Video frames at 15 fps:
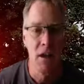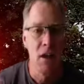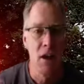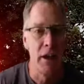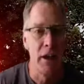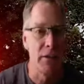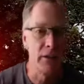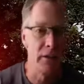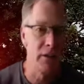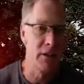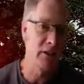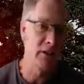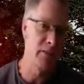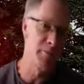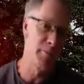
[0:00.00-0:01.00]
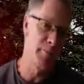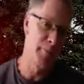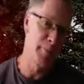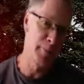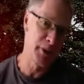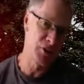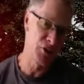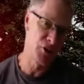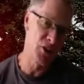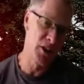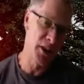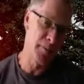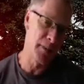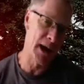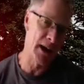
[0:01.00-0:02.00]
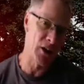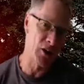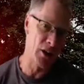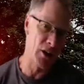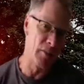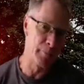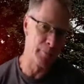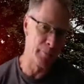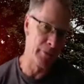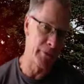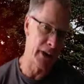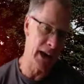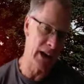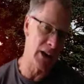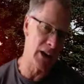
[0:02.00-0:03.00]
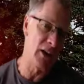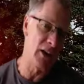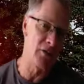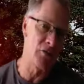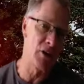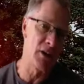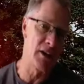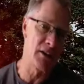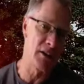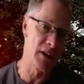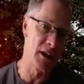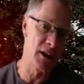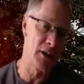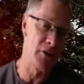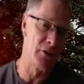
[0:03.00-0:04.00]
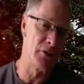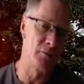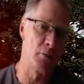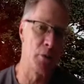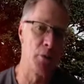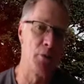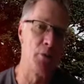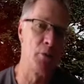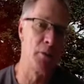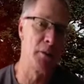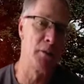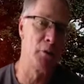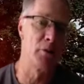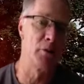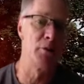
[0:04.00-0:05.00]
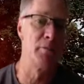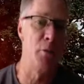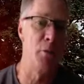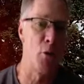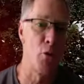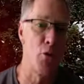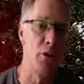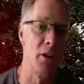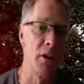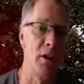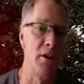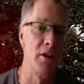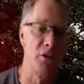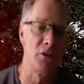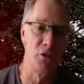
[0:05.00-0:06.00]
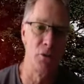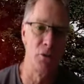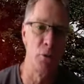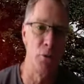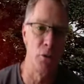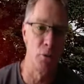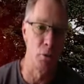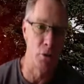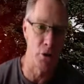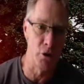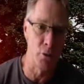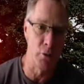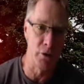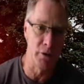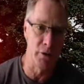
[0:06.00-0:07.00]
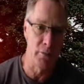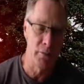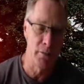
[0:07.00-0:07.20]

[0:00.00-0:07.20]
Even this picture in the background, that light right there is probably one of the most important lights that you would want to work with,